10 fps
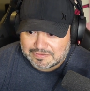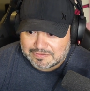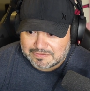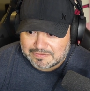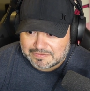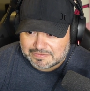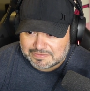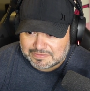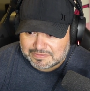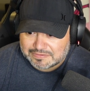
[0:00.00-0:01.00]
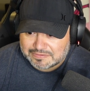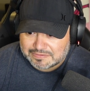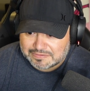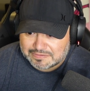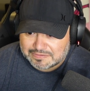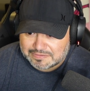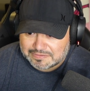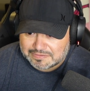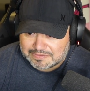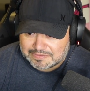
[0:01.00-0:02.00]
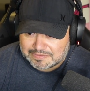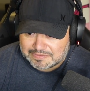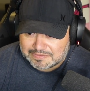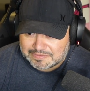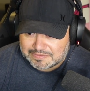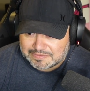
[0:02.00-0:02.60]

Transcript: [no speech]